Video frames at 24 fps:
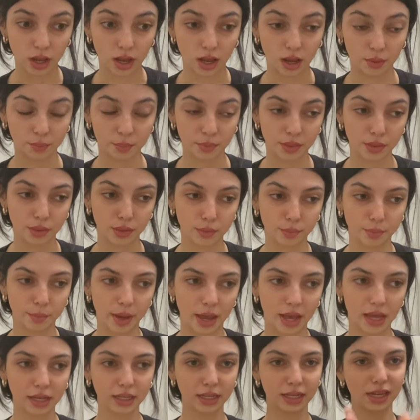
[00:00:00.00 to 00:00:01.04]
Um, the
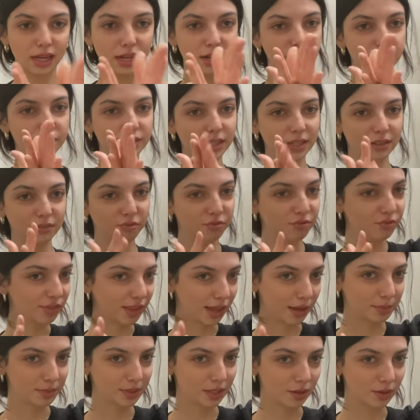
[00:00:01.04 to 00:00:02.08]
back kind of like
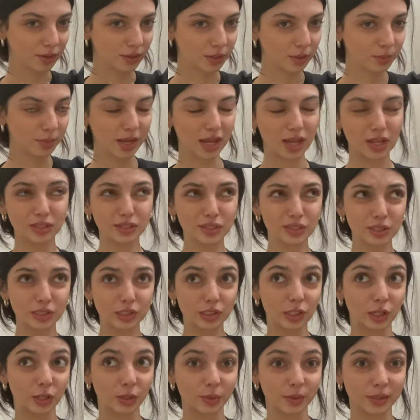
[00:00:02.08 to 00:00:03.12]
flaps out a little bit. I'll just
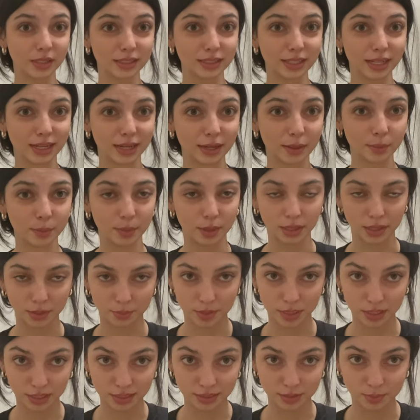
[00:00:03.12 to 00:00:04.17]
show you in a second, but let me
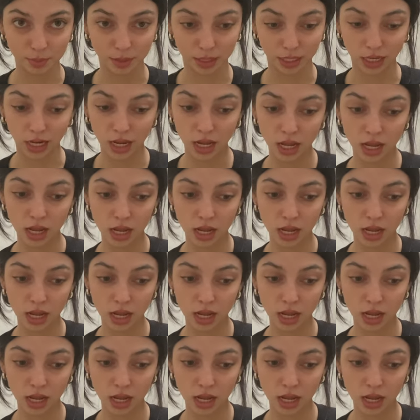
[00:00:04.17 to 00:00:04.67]
explain.